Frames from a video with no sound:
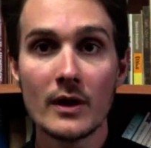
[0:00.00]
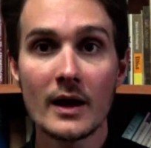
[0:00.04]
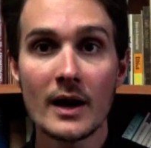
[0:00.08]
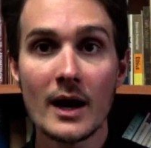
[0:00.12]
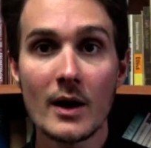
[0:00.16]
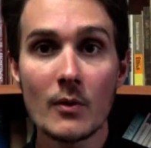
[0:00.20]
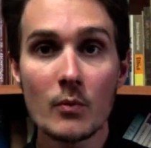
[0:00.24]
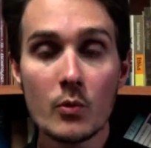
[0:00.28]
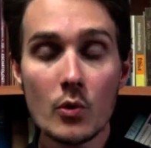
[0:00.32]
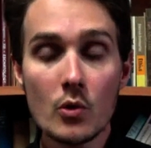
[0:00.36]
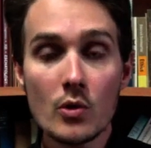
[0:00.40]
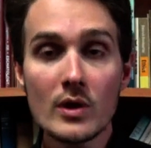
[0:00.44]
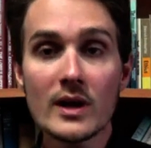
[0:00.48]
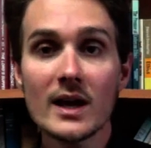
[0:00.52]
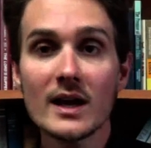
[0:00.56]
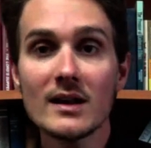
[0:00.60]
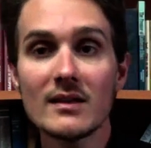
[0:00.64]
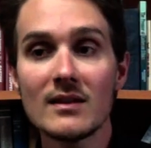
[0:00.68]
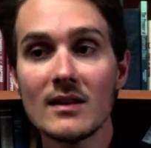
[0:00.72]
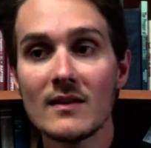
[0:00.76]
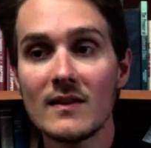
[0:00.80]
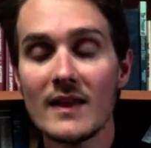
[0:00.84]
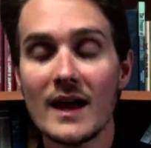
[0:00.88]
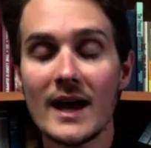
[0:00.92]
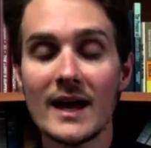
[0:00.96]
And I will
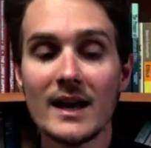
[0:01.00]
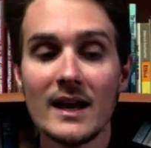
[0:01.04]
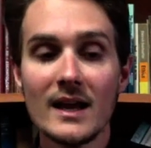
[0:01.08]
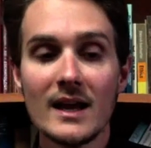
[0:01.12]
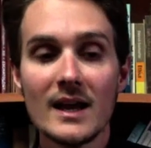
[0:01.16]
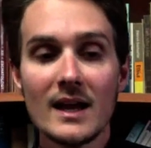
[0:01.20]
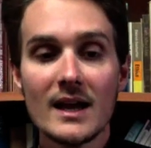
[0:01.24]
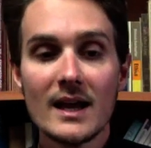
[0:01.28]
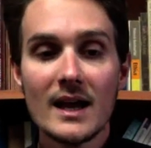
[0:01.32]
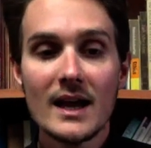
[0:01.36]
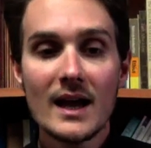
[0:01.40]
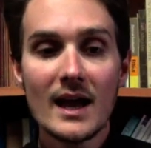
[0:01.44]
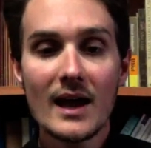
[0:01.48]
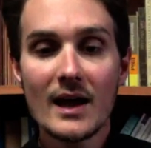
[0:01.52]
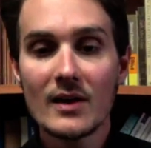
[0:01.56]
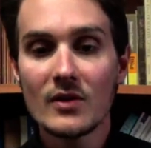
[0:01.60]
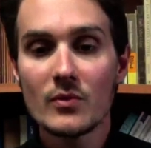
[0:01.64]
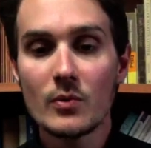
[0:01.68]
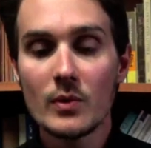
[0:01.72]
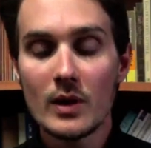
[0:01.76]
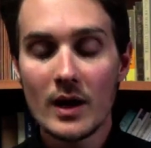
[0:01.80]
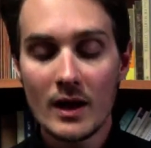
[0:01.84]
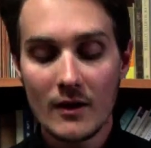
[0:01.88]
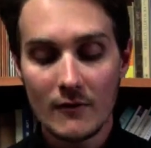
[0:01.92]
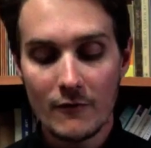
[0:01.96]
get to that as
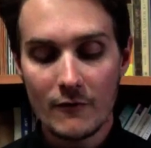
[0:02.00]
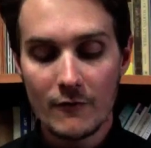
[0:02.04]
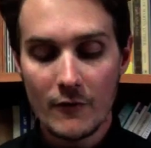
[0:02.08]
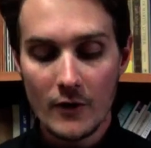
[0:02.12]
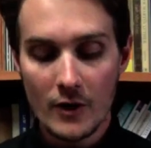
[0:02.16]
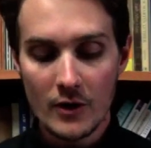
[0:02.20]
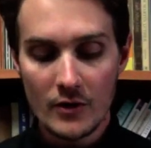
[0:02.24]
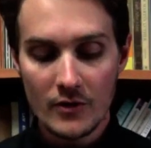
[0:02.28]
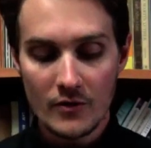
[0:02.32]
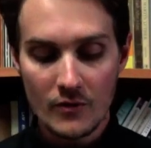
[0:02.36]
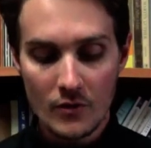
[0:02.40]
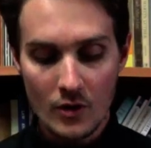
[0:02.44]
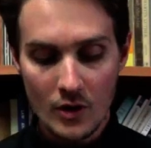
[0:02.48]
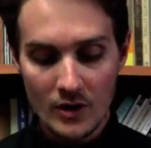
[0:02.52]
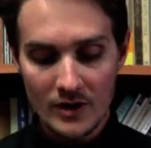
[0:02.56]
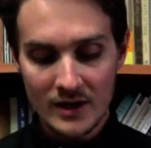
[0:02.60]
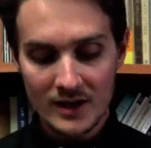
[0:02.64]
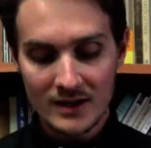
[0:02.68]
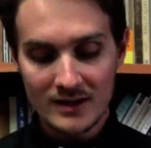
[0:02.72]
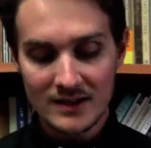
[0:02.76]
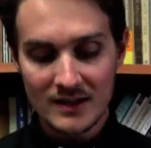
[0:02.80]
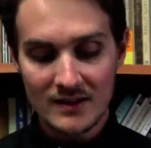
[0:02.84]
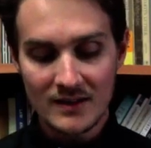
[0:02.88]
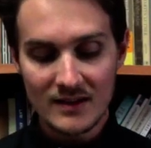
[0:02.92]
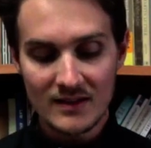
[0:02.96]
we get further on
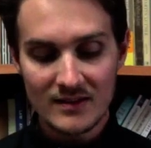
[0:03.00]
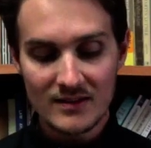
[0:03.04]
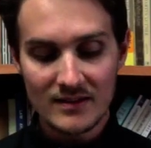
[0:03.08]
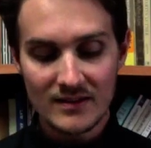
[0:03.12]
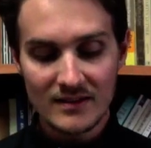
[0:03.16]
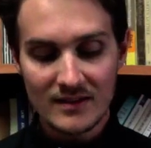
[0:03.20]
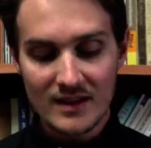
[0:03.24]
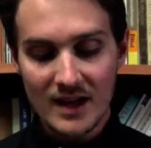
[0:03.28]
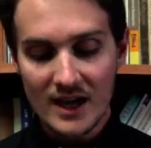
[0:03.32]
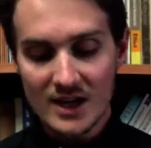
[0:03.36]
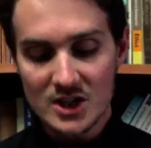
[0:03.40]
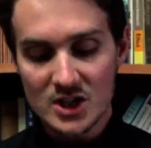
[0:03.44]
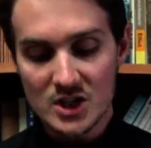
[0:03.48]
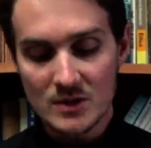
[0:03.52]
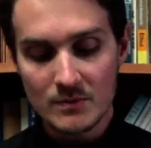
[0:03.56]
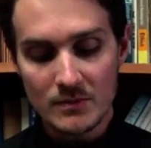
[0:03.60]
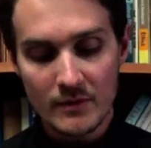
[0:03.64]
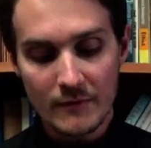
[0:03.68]
into this discussion.